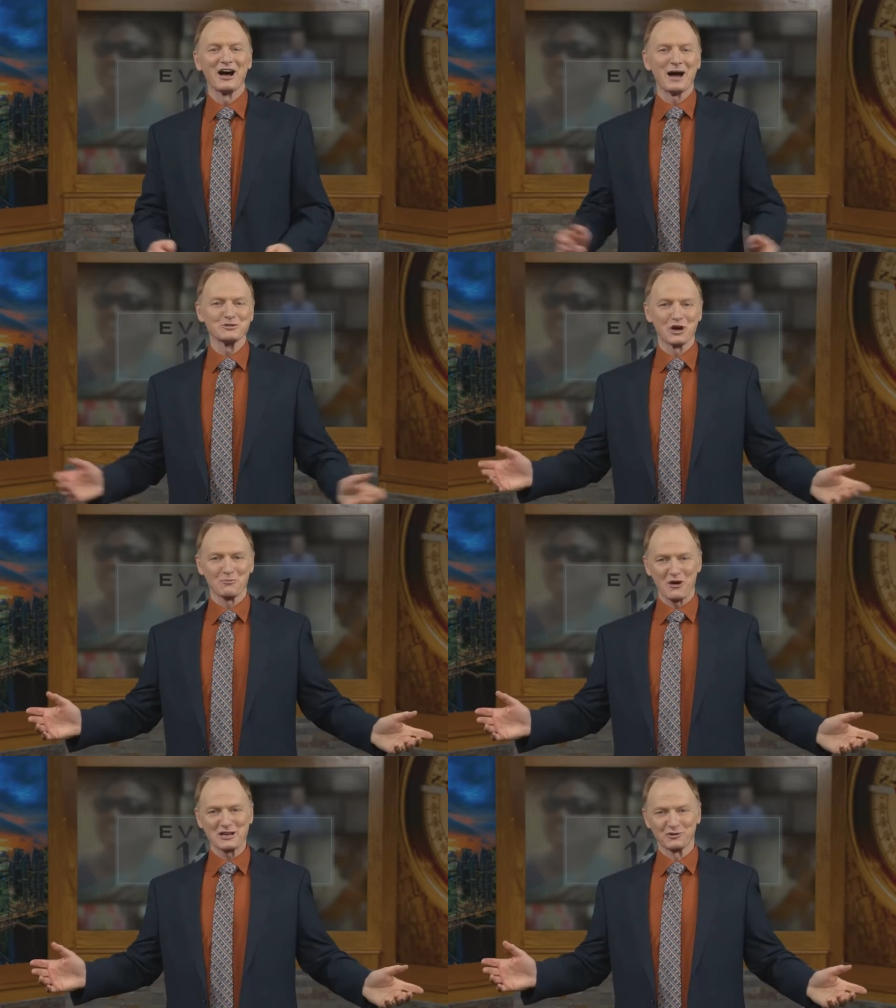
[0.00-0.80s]
I'm
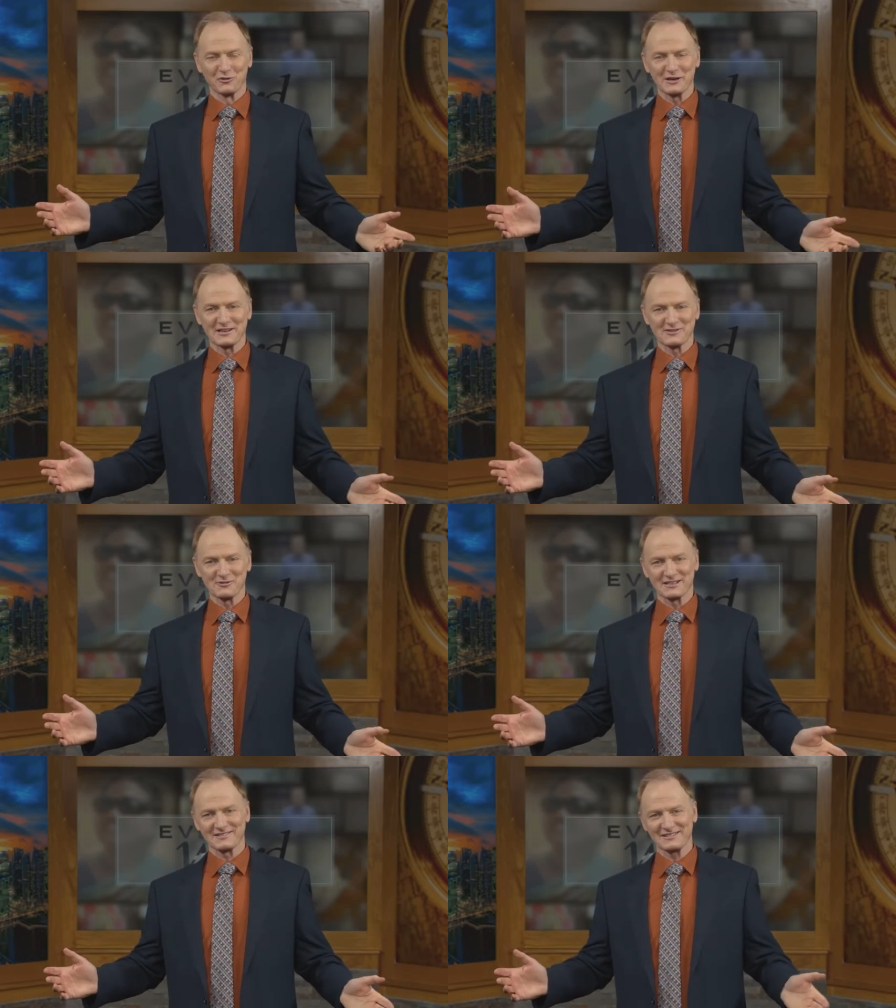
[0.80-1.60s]
John Bradshaw for It Is
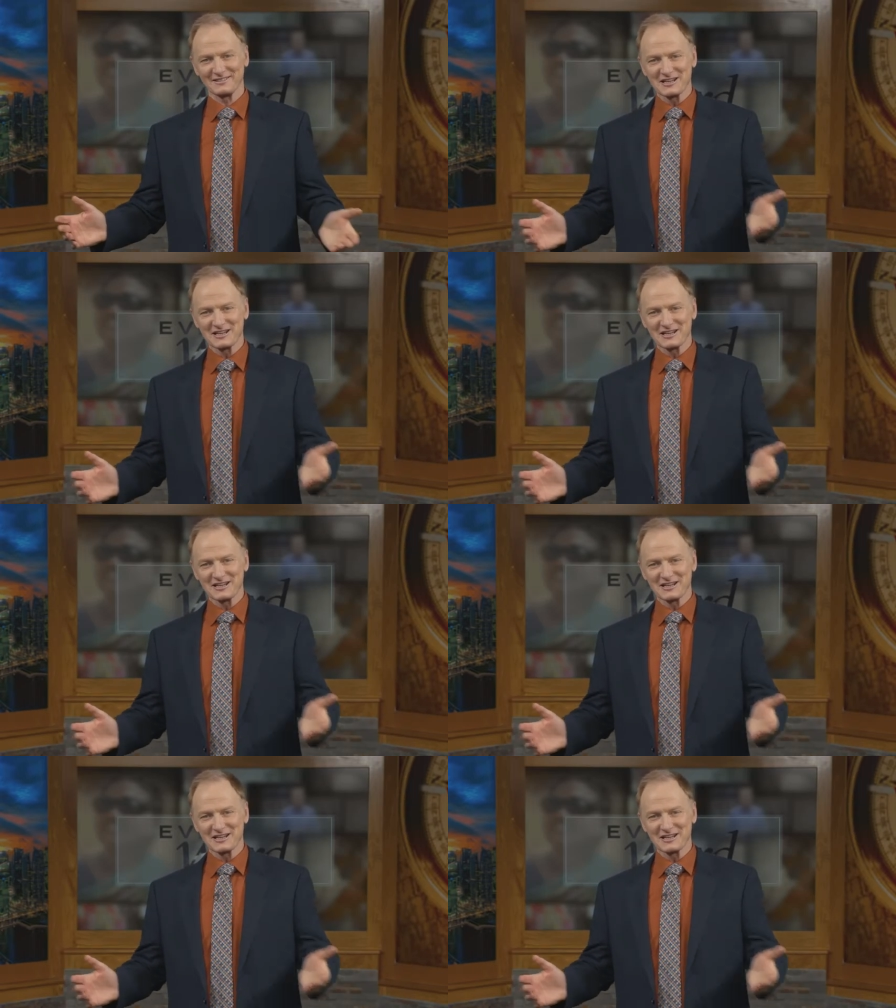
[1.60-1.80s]
Written.